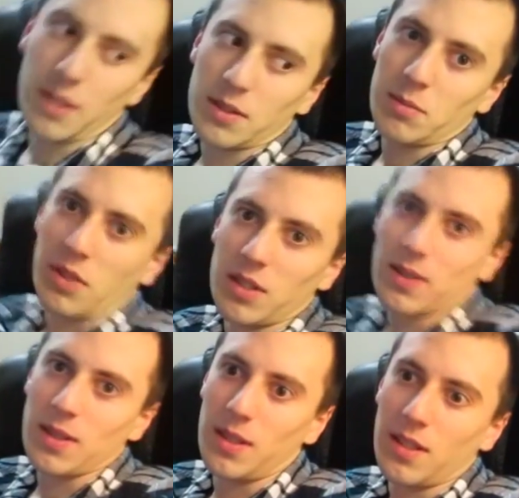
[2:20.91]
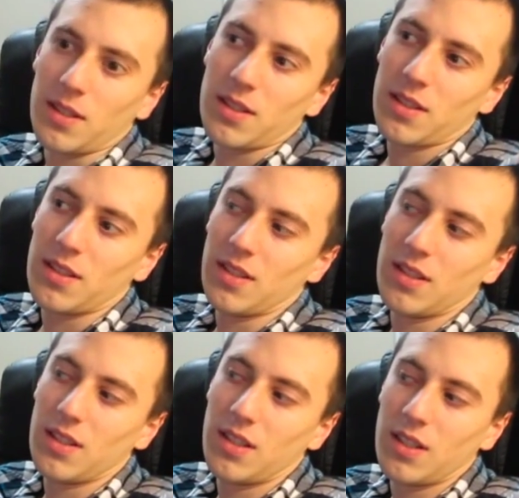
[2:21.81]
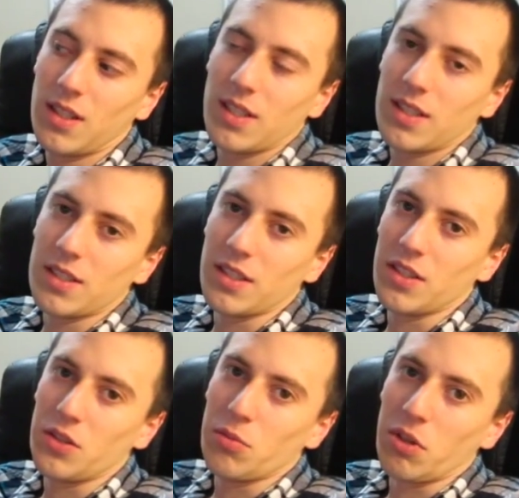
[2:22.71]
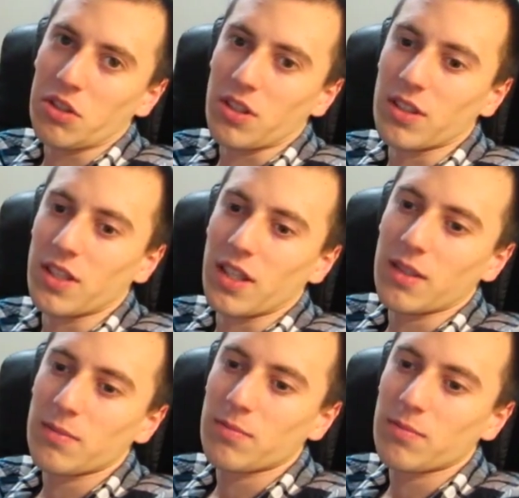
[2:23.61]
That's basically it. Didn't do much all day.